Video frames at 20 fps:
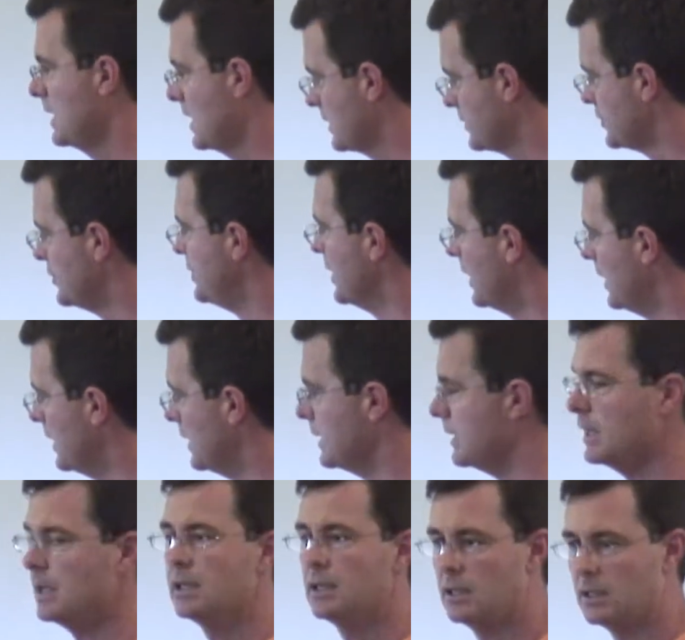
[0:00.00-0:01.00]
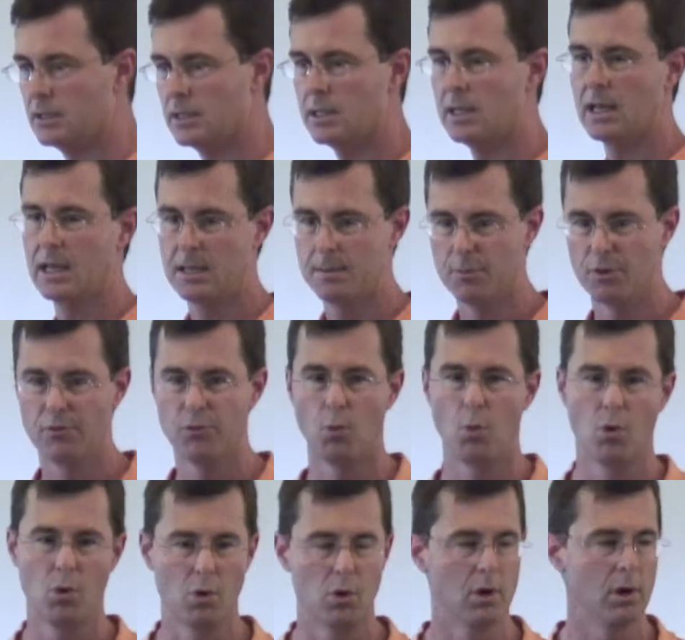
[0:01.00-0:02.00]
has done, in the name
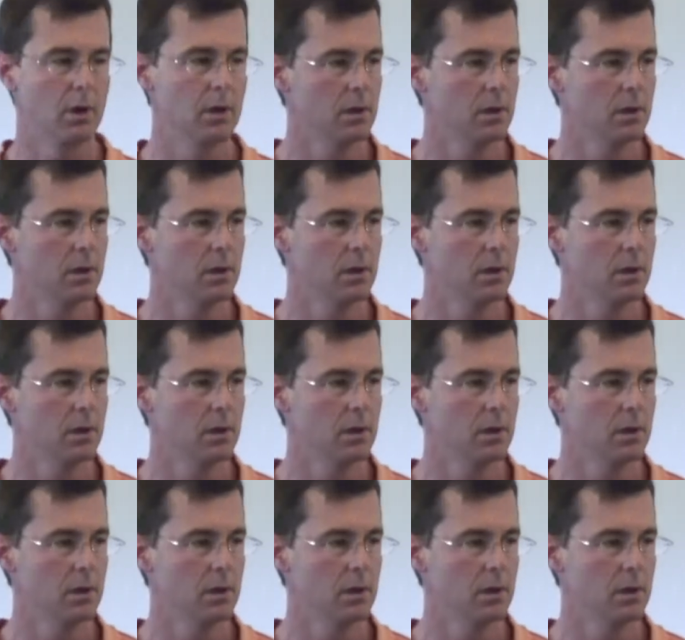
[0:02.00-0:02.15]
of war,